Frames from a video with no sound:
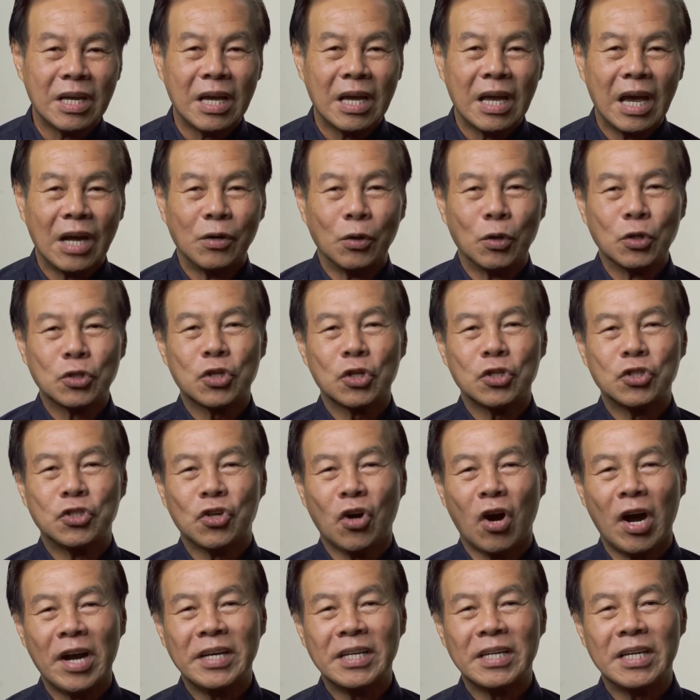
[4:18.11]
and also
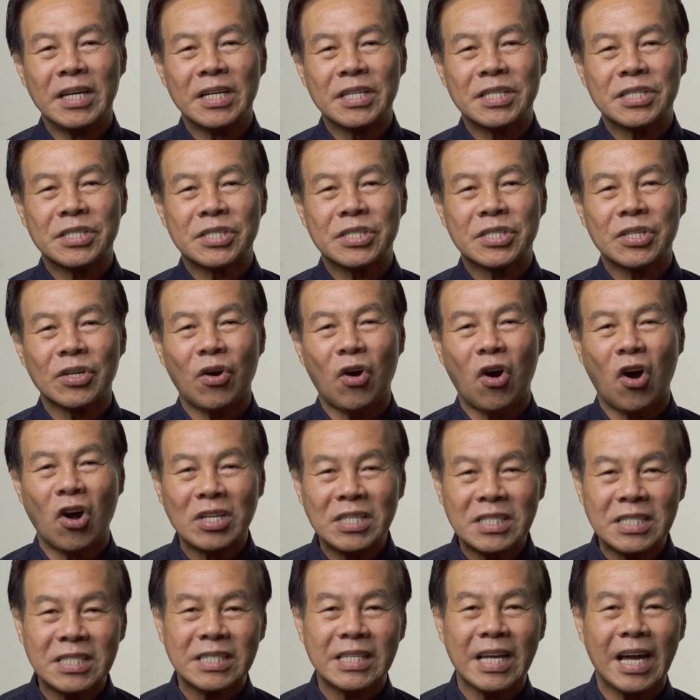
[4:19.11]
join us
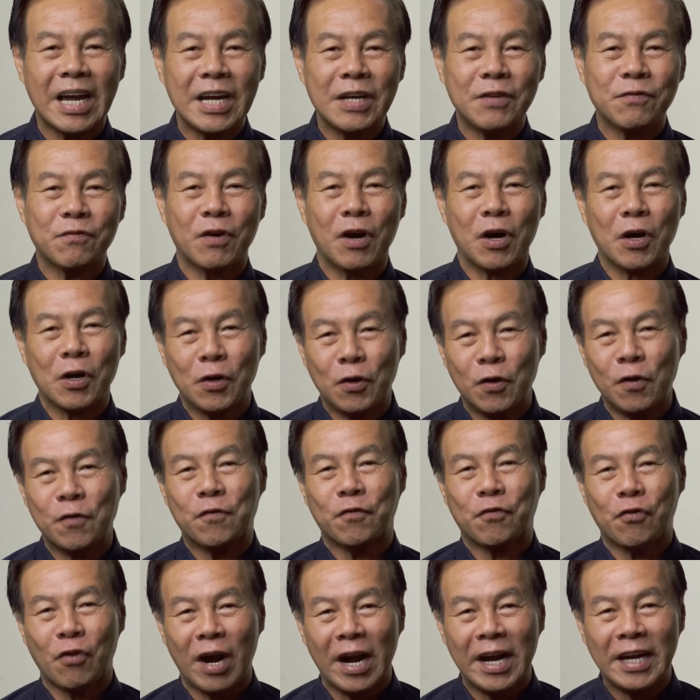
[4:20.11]
on site for a Good
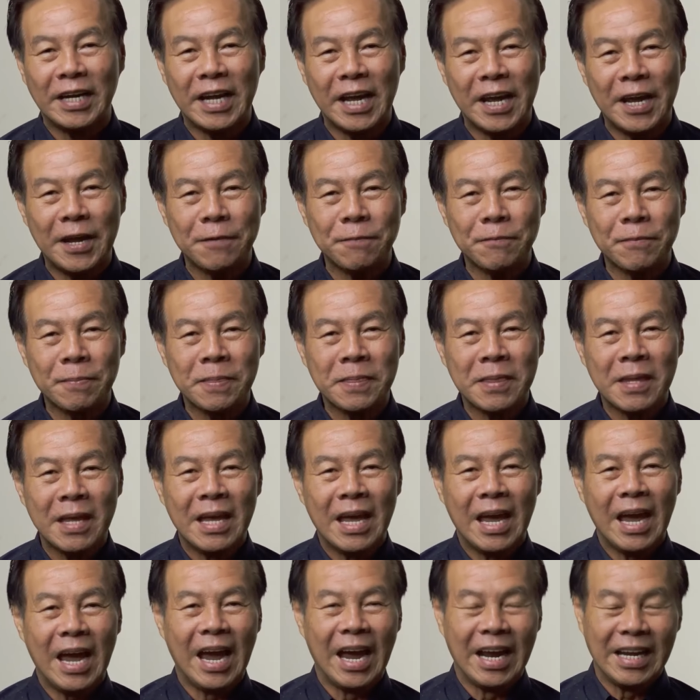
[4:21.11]
Friday
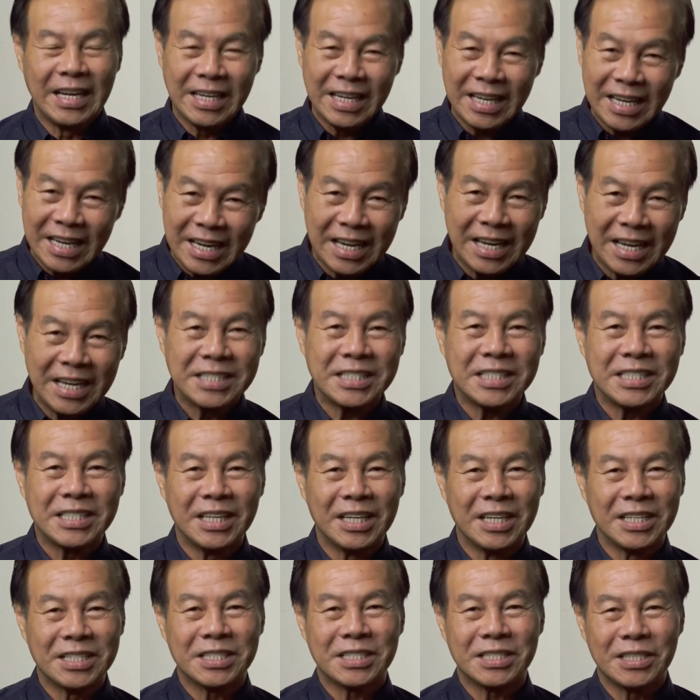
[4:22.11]
and
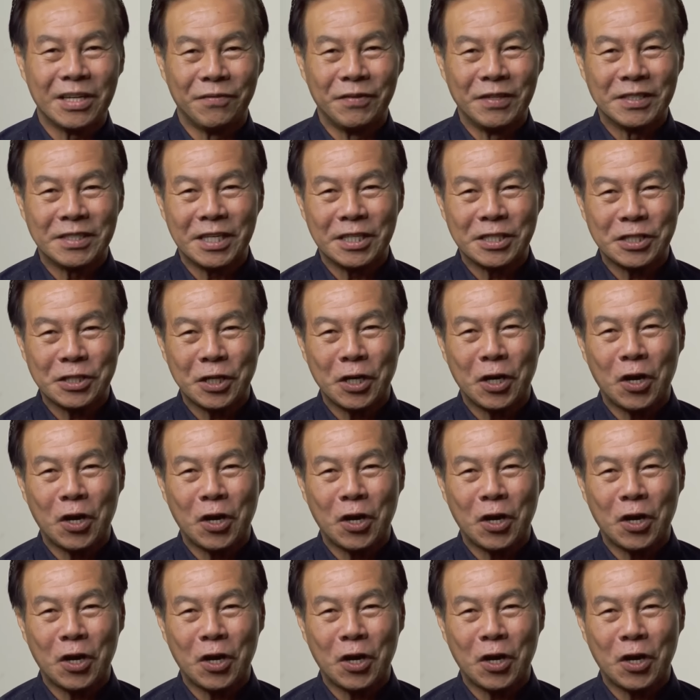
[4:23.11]
Easter services.